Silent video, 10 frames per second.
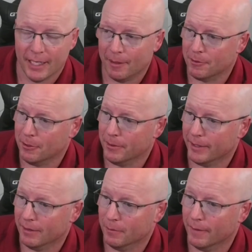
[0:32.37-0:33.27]
I'm
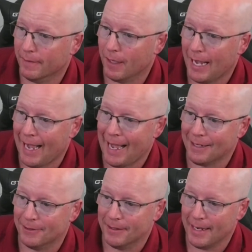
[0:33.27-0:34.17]
doing with
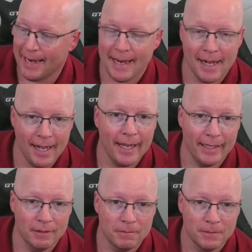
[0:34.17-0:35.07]
Otter
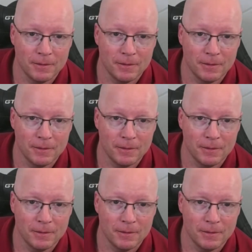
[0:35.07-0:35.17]
AI